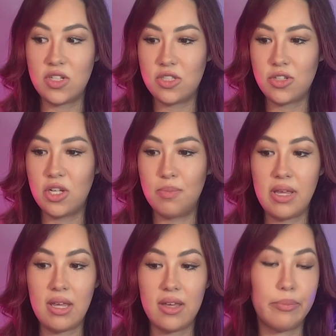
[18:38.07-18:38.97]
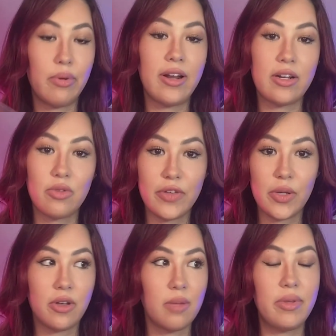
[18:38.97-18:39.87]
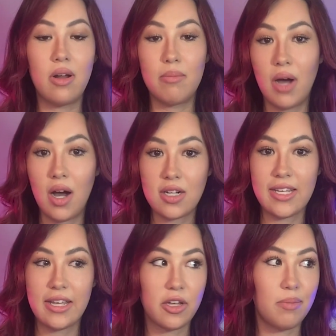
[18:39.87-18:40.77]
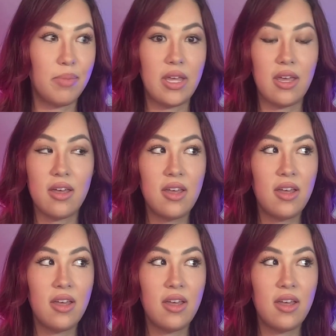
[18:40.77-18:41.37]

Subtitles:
which could be a product review, it could be an unboxing, it could be